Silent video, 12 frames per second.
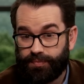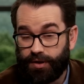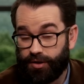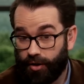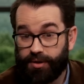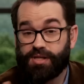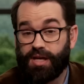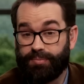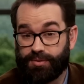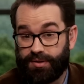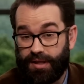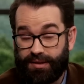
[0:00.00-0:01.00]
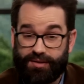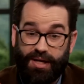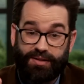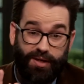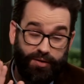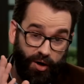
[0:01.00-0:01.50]
There are no examples of that.
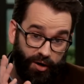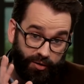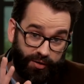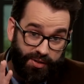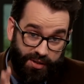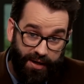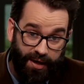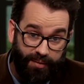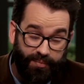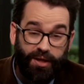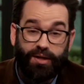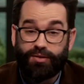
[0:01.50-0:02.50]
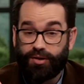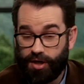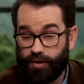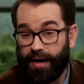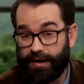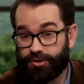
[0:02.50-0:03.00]
That's how the article is set up. There are
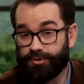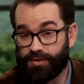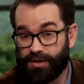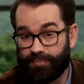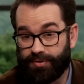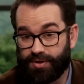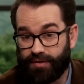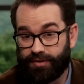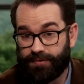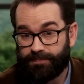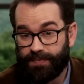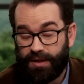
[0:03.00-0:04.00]
no actual examples of it.